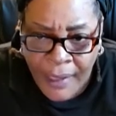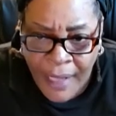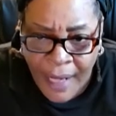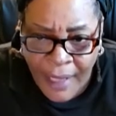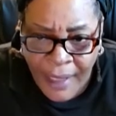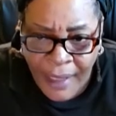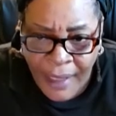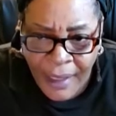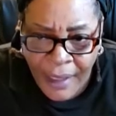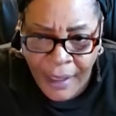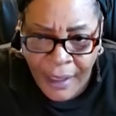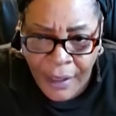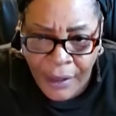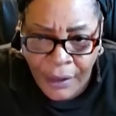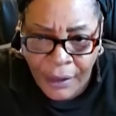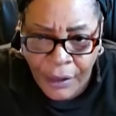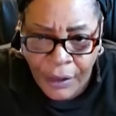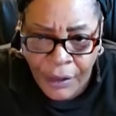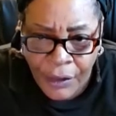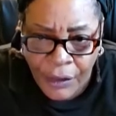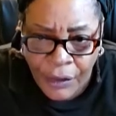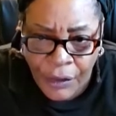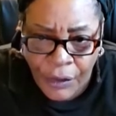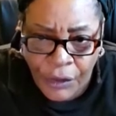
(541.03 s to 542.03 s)
Citing his
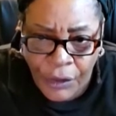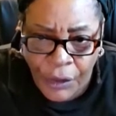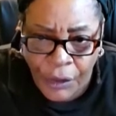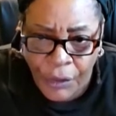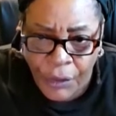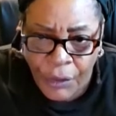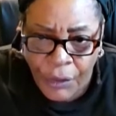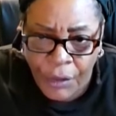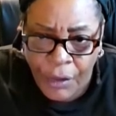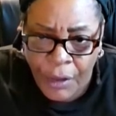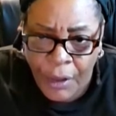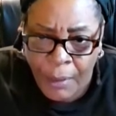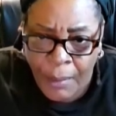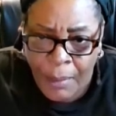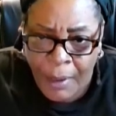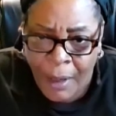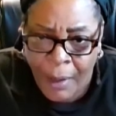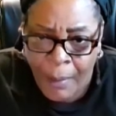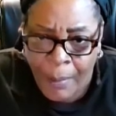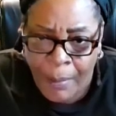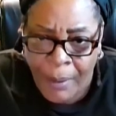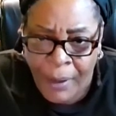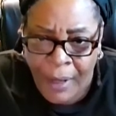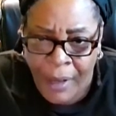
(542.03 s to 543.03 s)
concern
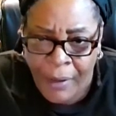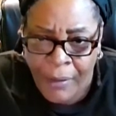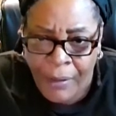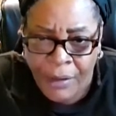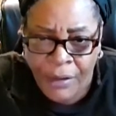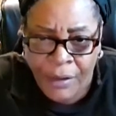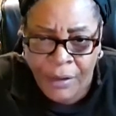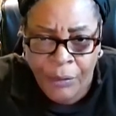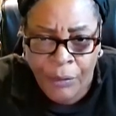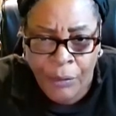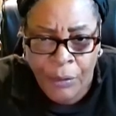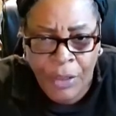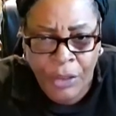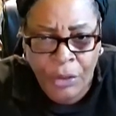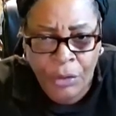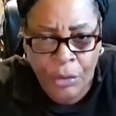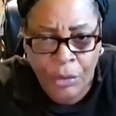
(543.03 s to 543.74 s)
about patterns of